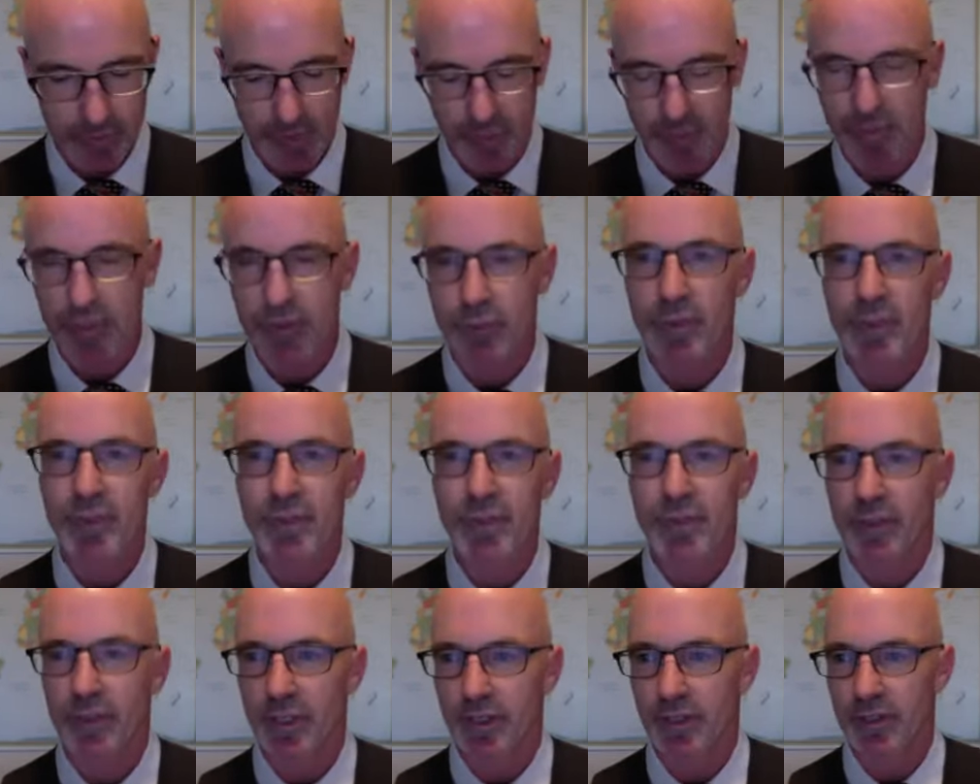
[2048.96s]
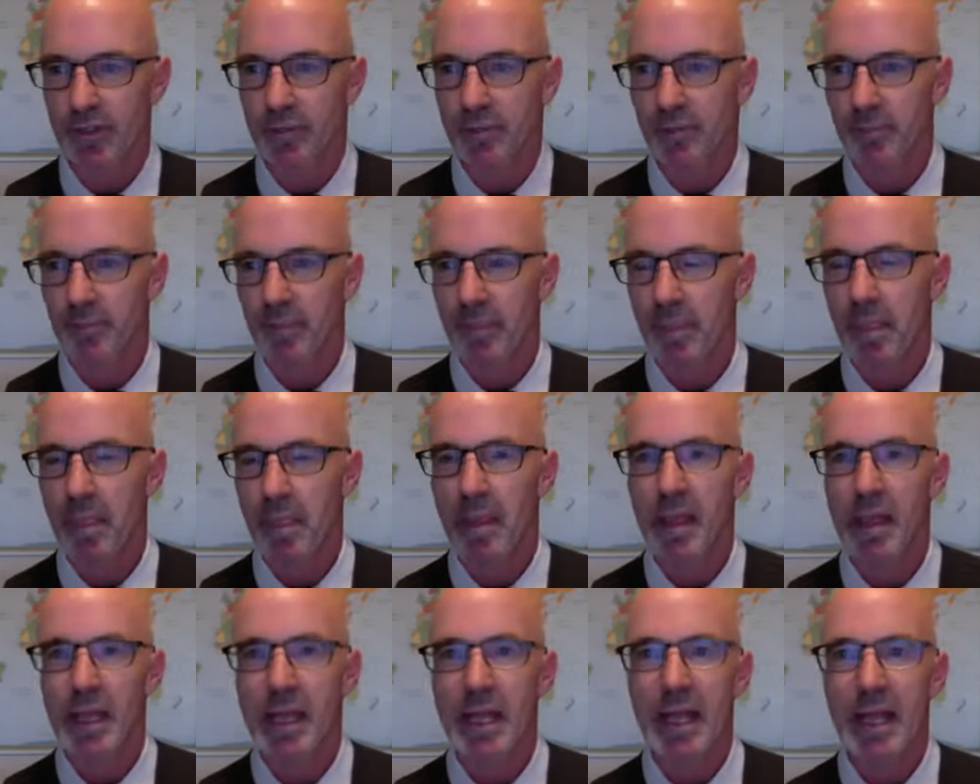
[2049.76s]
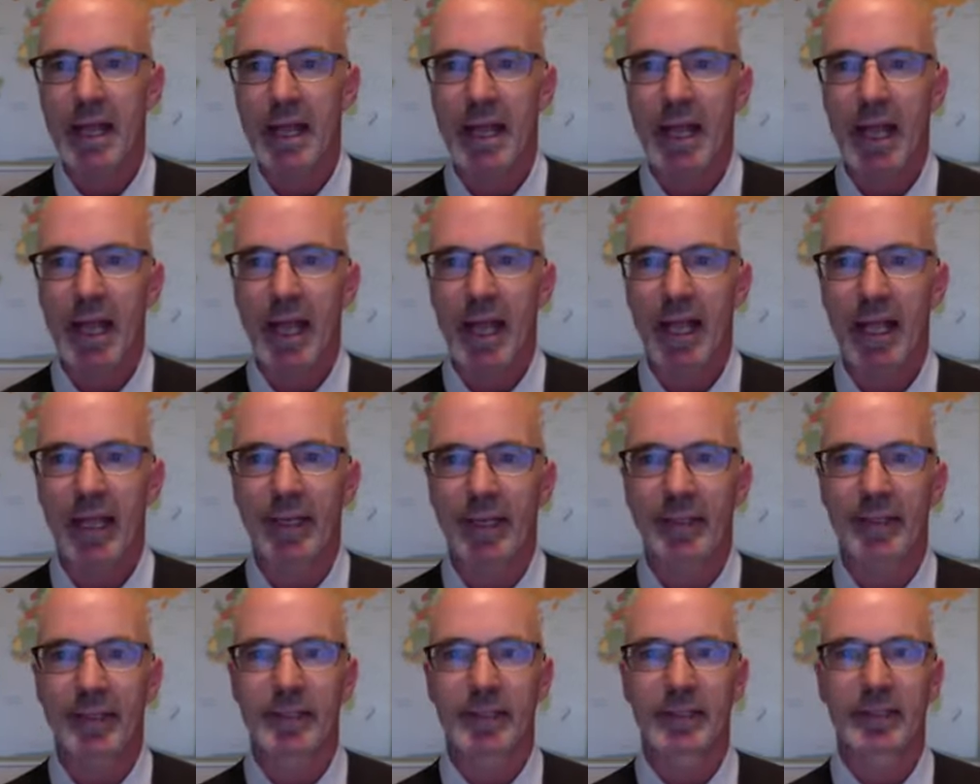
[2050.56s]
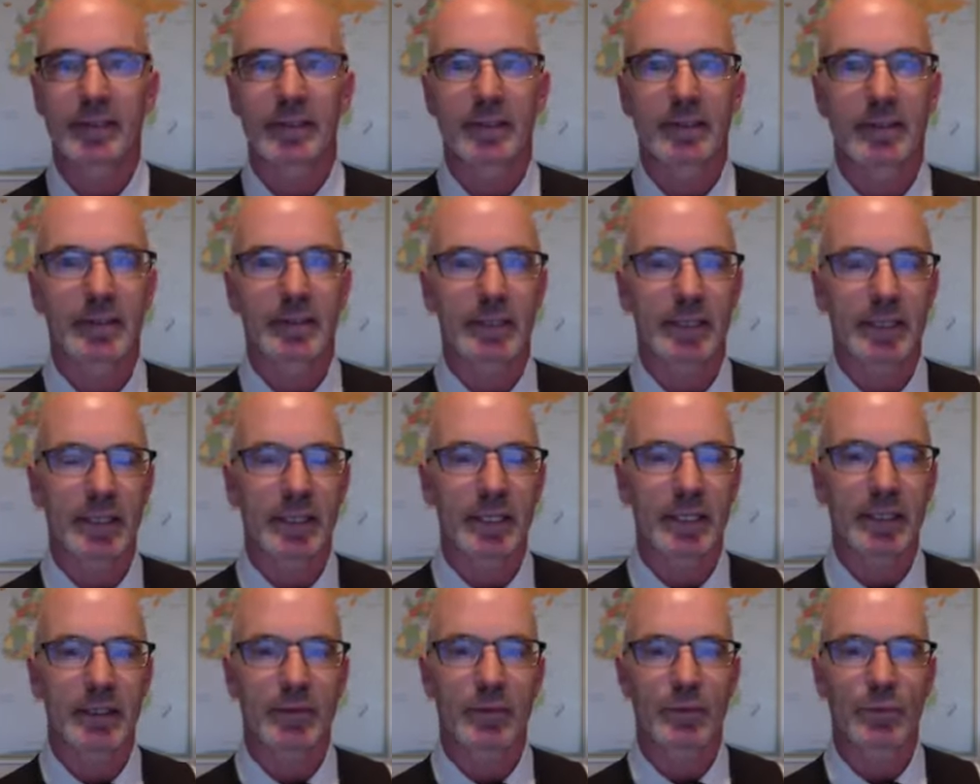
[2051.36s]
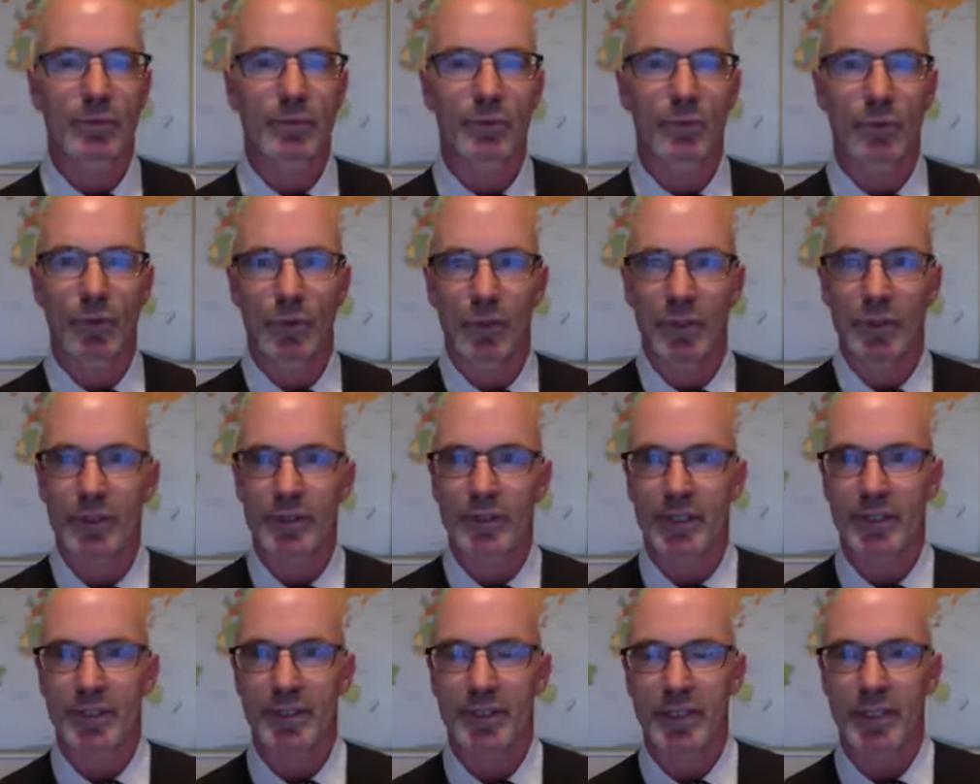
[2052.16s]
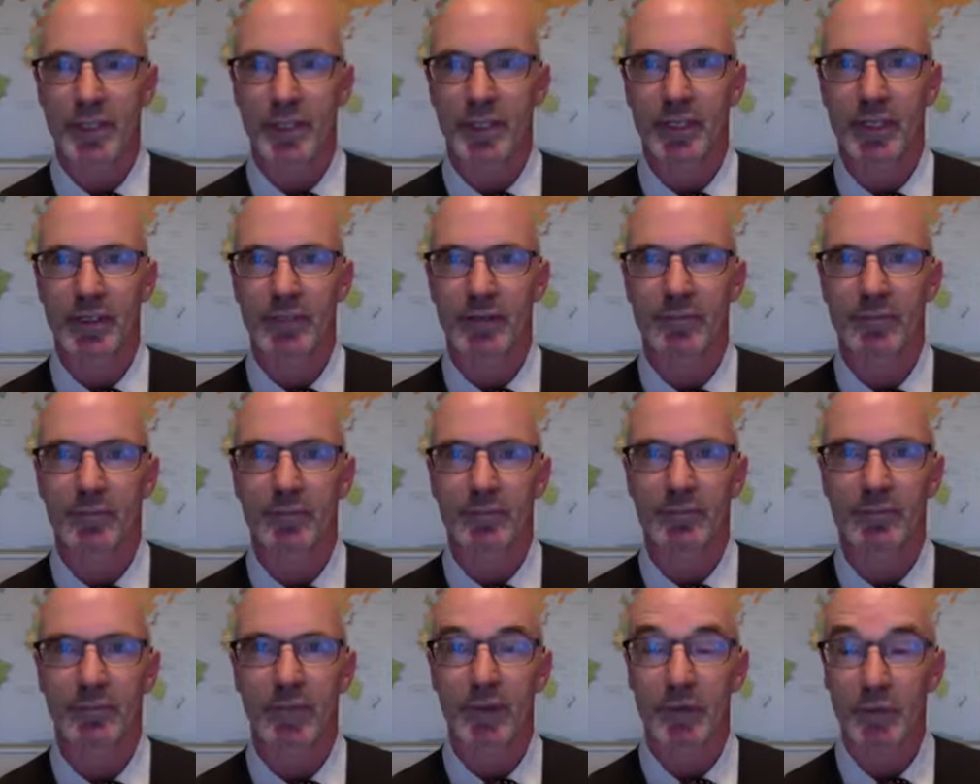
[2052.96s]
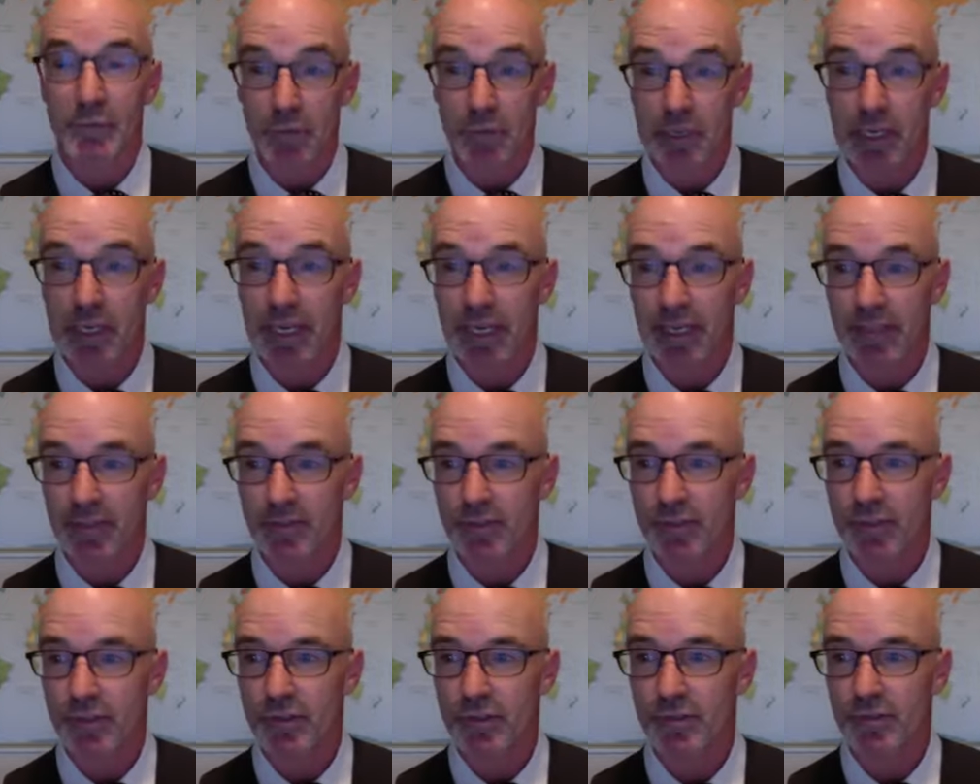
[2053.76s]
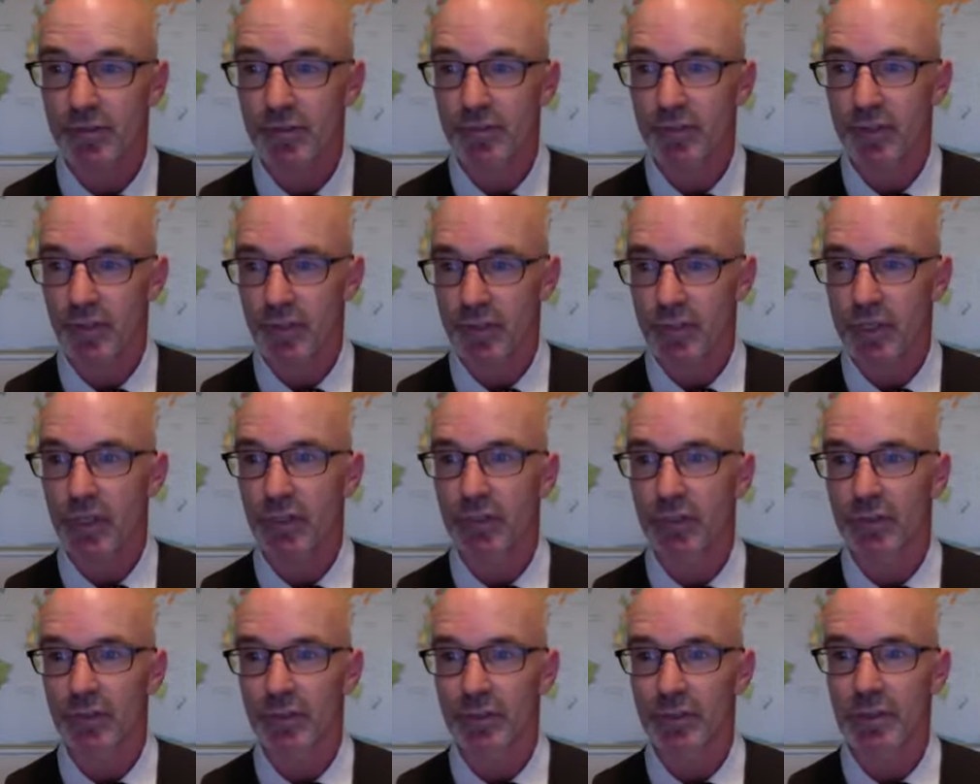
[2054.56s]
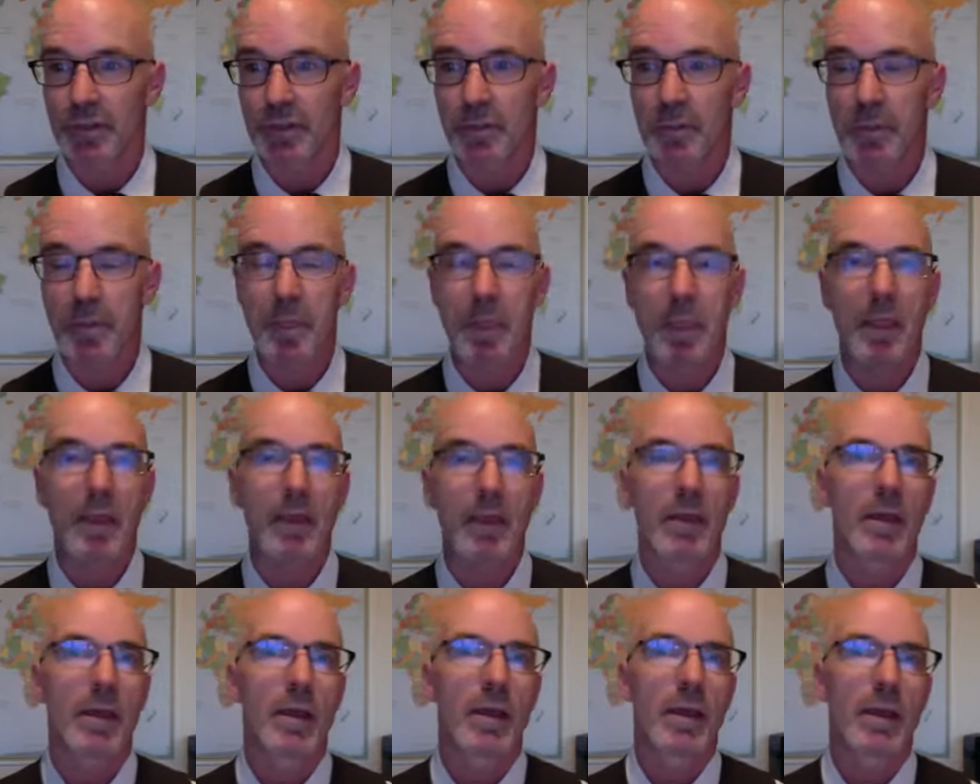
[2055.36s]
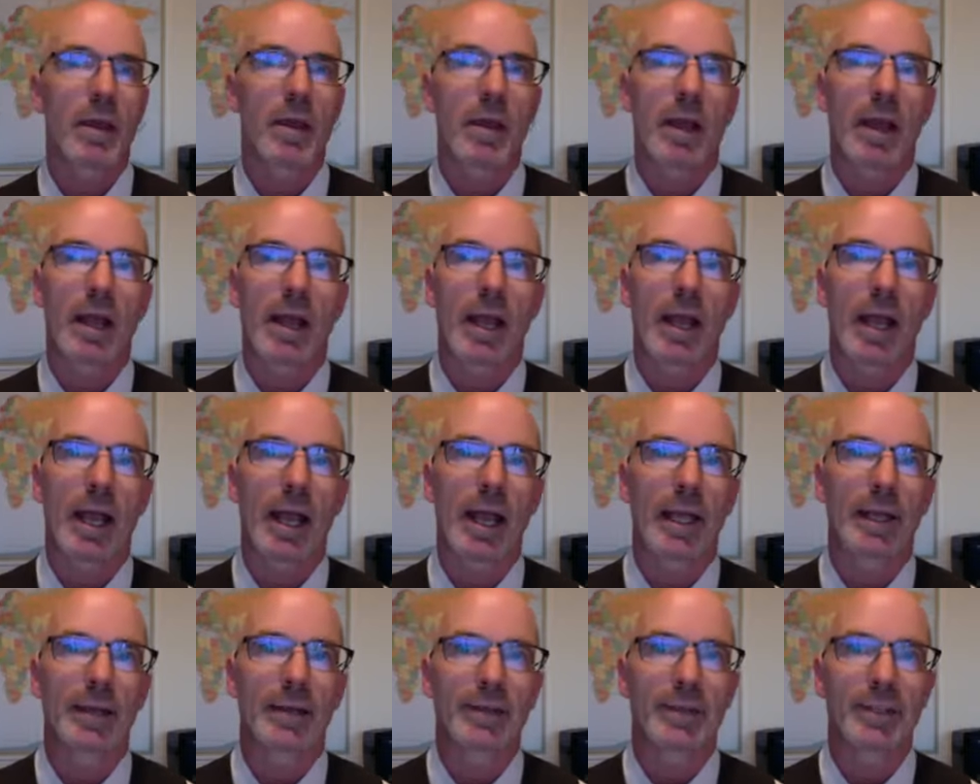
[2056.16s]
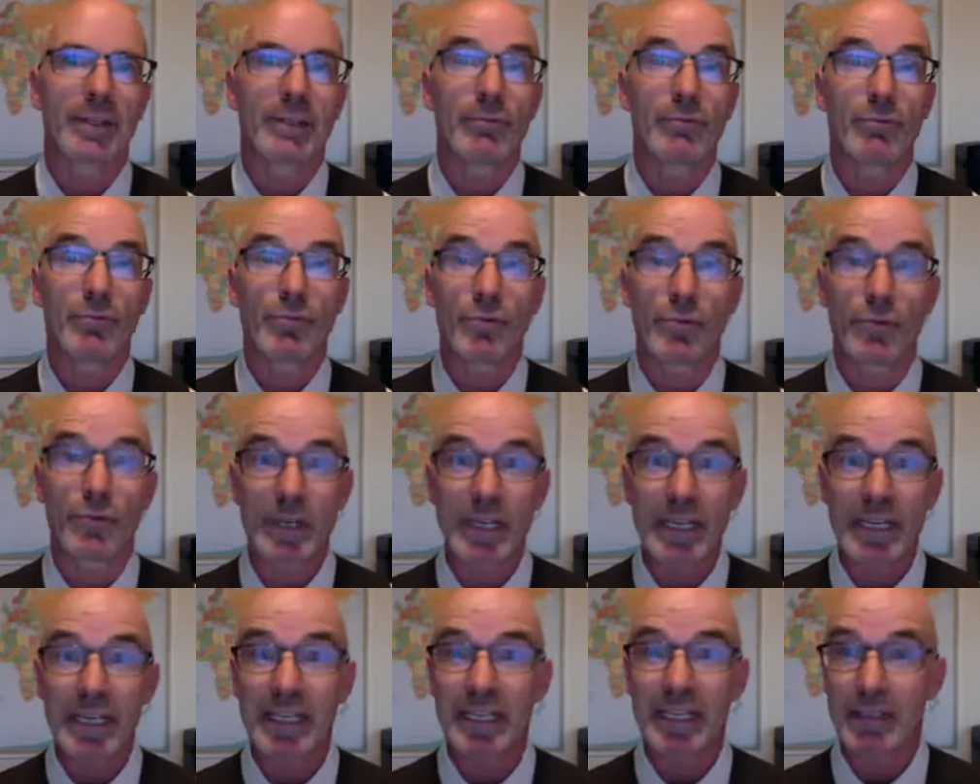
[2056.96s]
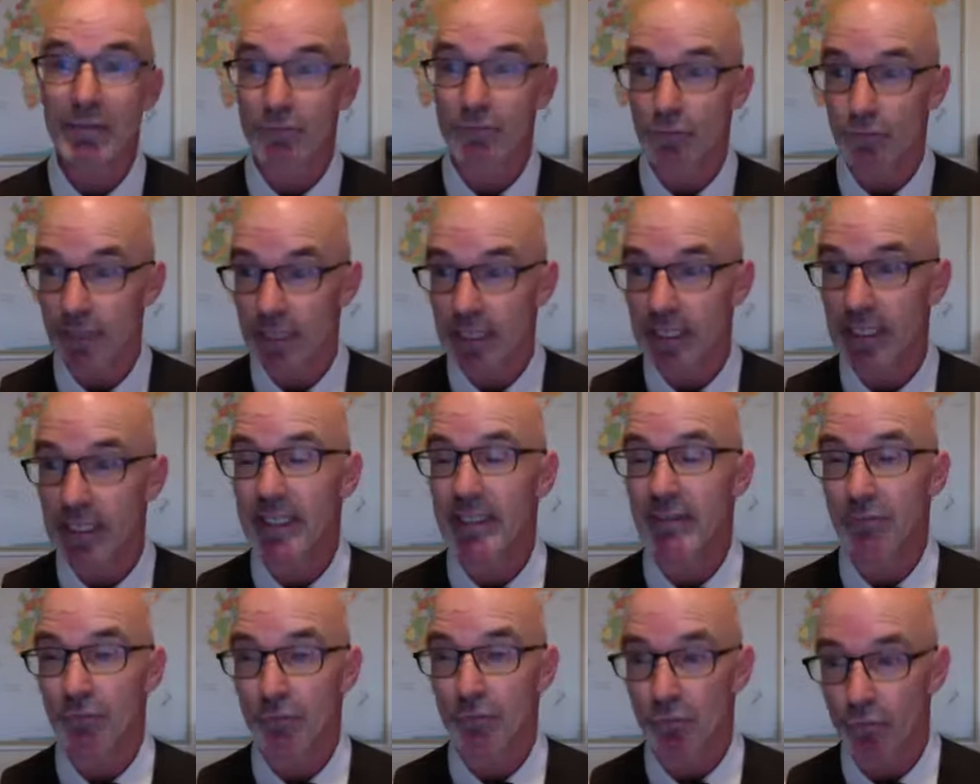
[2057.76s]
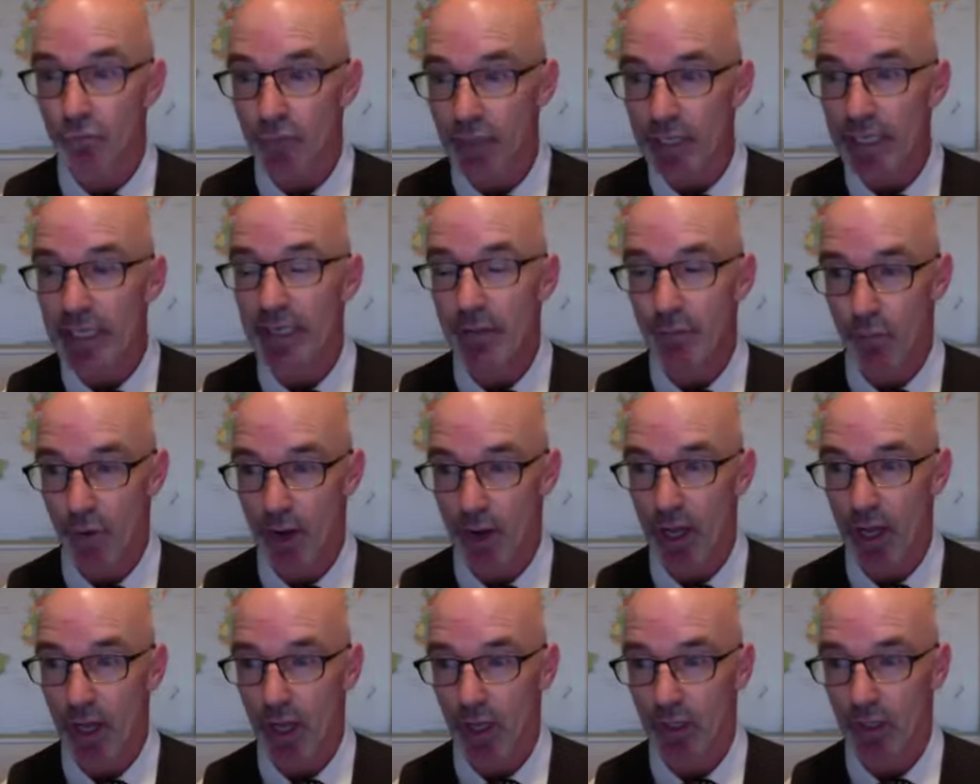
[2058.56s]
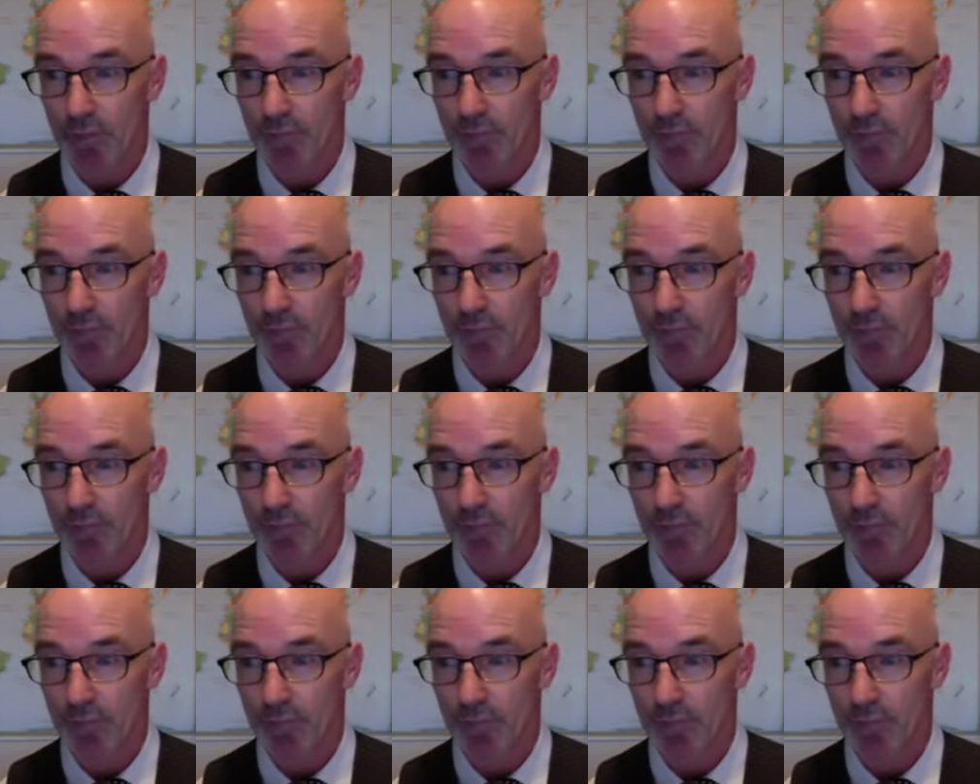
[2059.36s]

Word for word: from Switzerland, and he worked as a, a freelance consultant, mm-hmm. and did really, really, really well.